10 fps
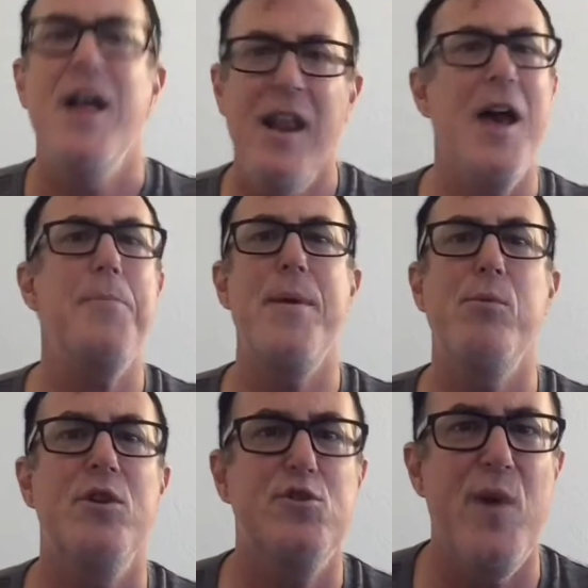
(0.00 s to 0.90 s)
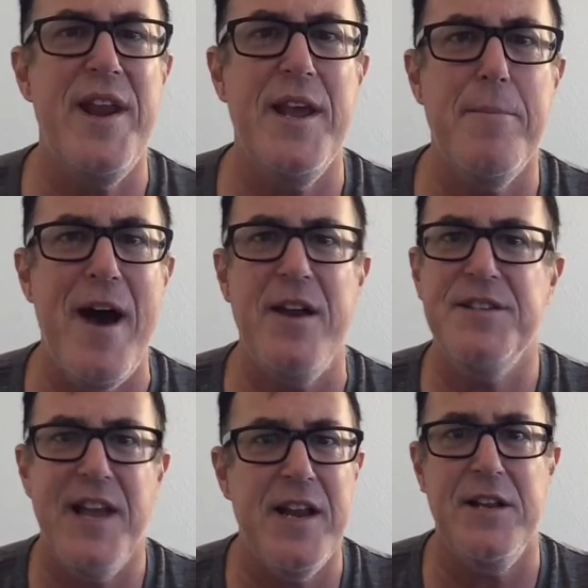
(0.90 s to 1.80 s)
A lot of people were tweeting about it,
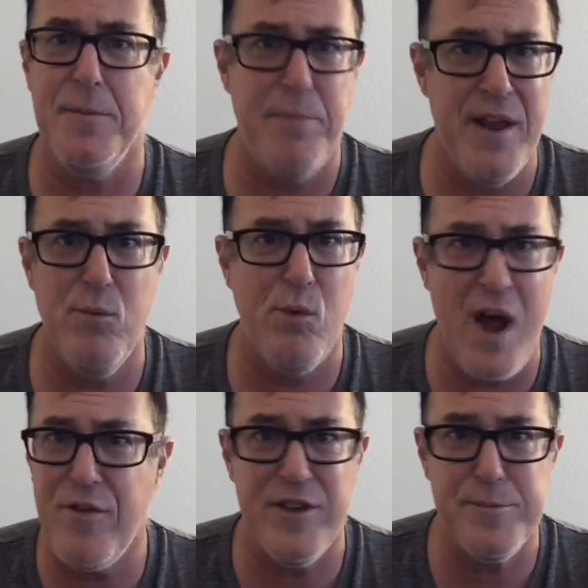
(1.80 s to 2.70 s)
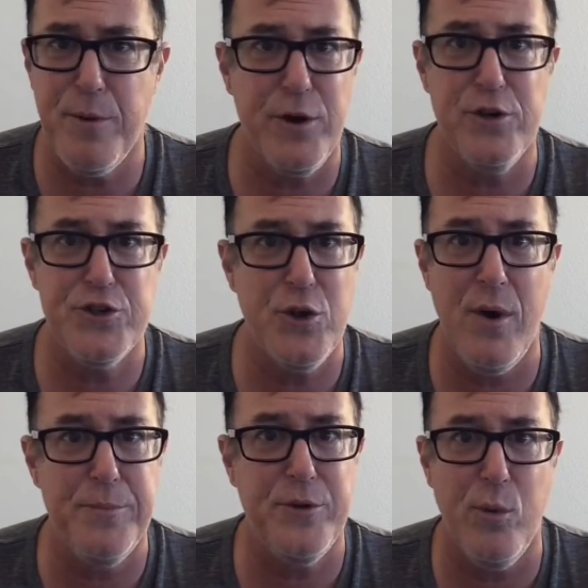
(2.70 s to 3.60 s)
saying, did Ben Roethlisberger show
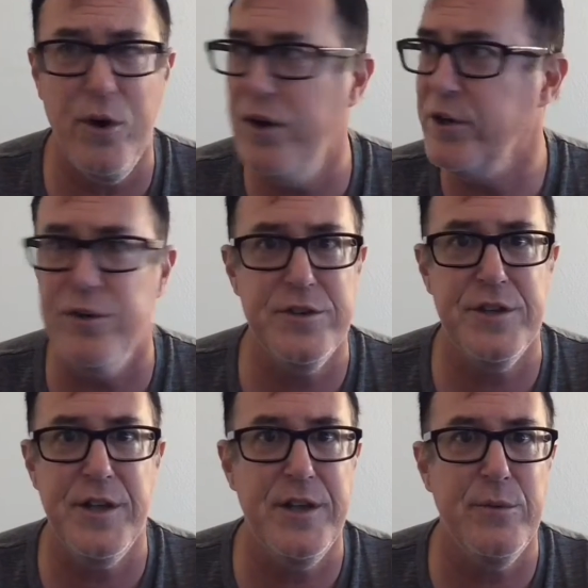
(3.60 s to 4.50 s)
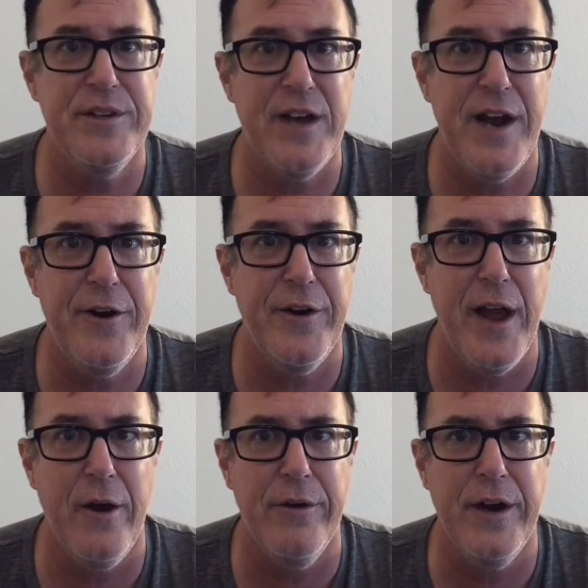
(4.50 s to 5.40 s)
up to work, or is he retired now?